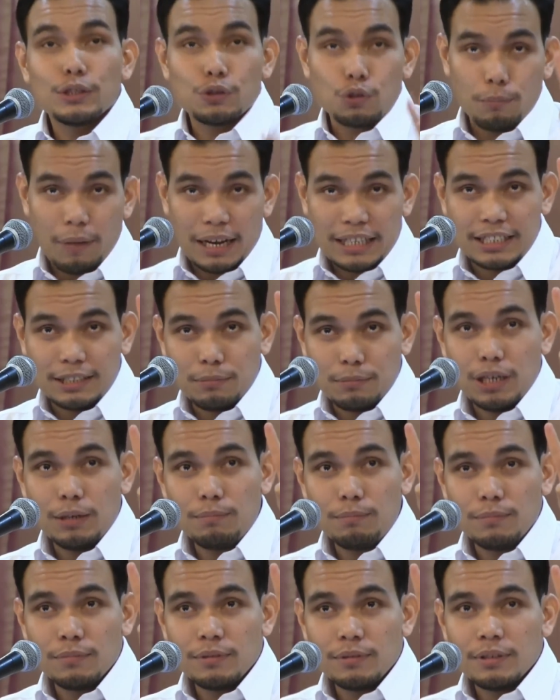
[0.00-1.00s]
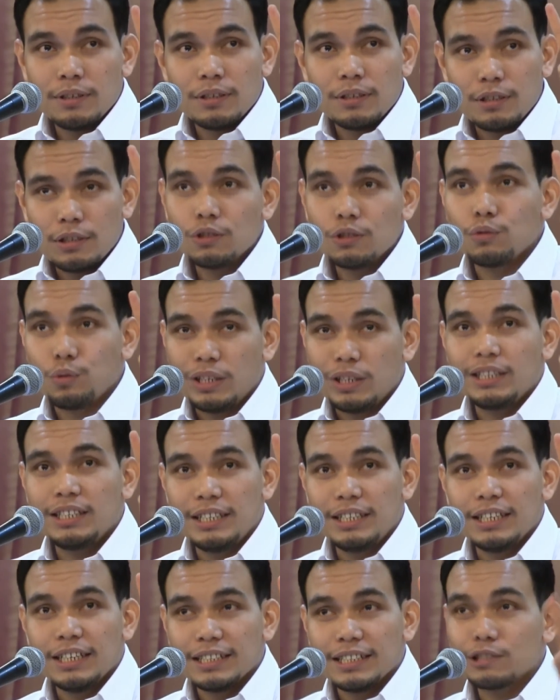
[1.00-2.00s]
So maximum
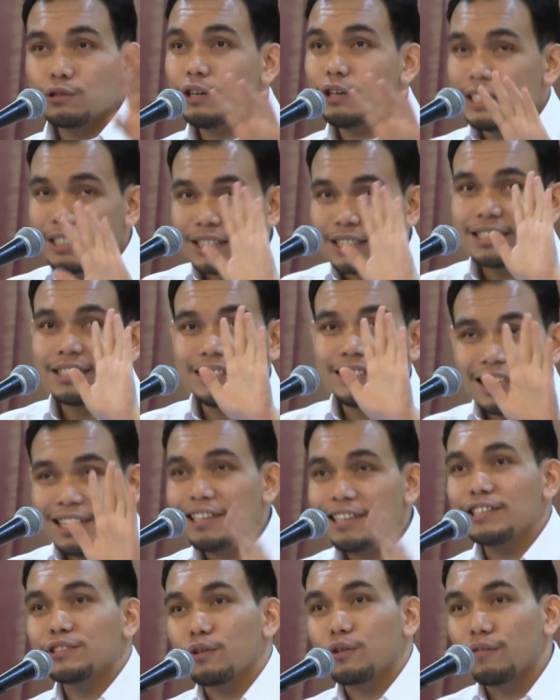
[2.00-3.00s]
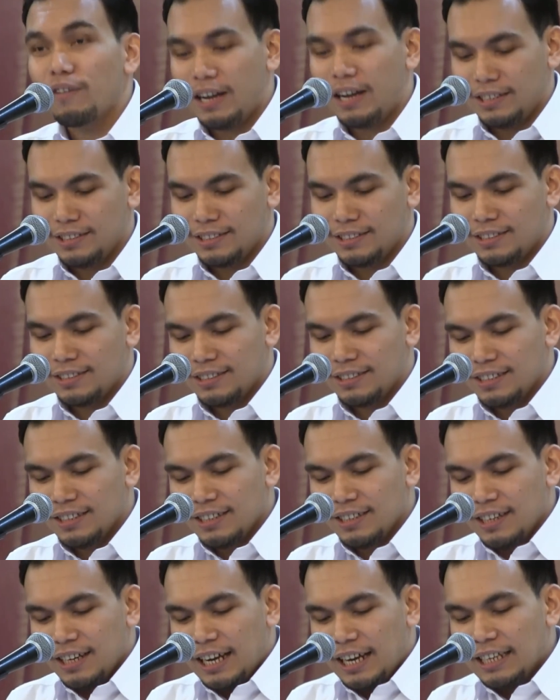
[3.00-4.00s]
20 years. So it's a serious offense.
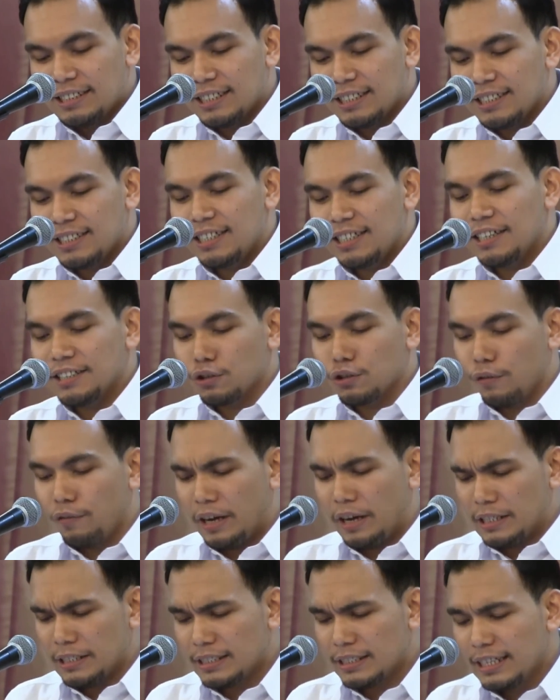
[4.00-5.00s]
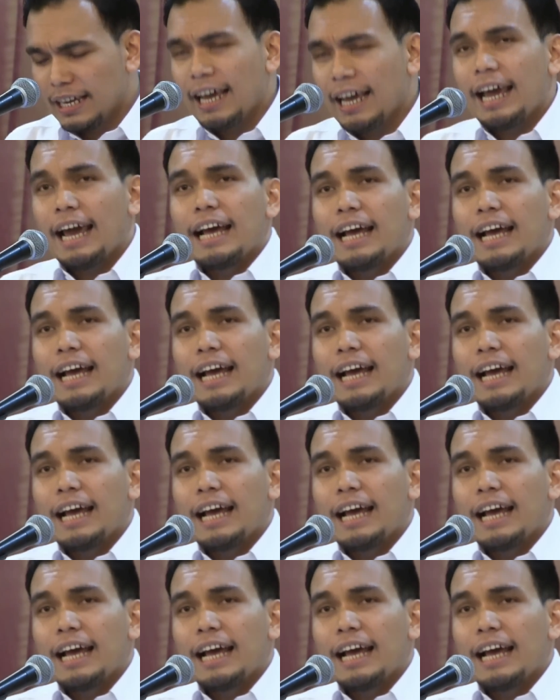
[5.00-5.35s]
It's a serious offense.